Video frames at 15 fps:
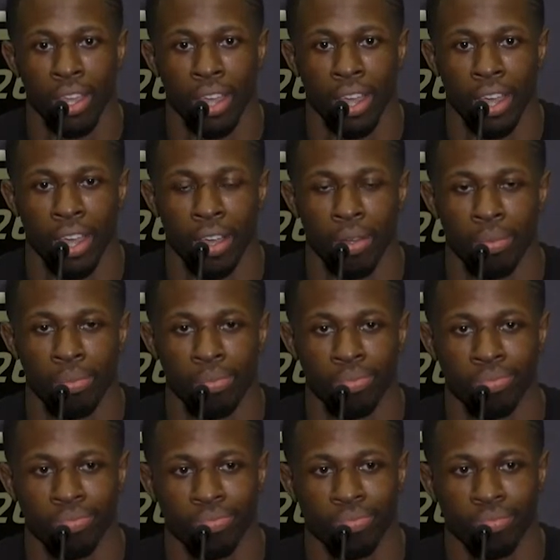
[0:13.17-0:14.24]

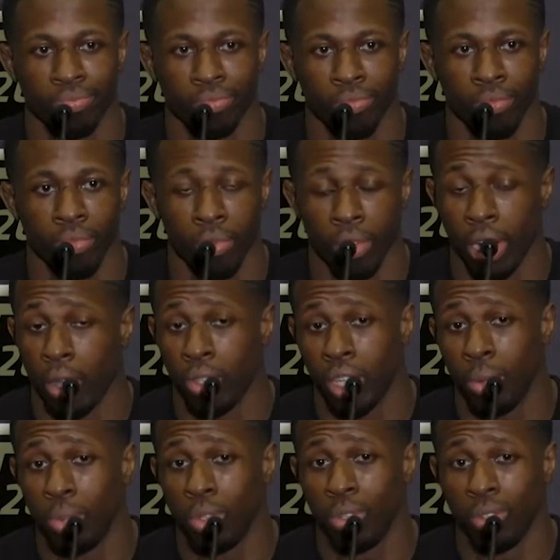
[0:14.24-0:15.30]
And I was
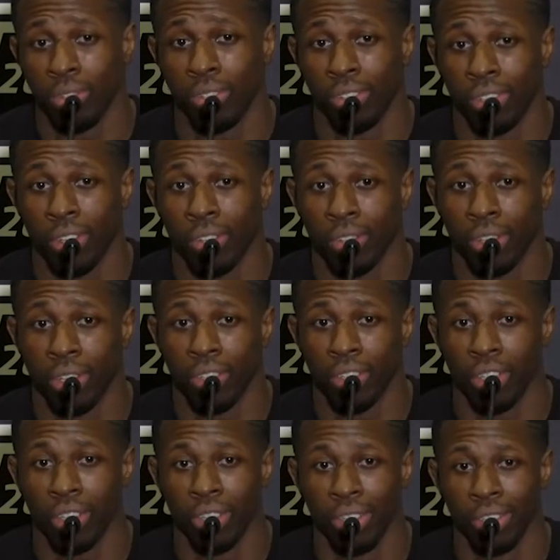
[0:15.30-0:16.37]
able to, so that's
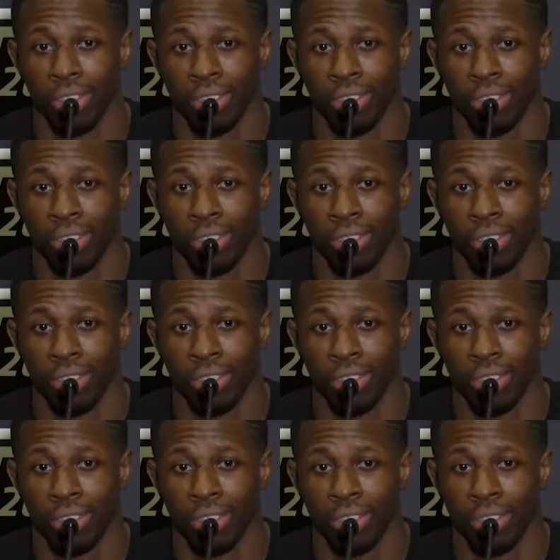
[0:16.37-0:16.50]
good.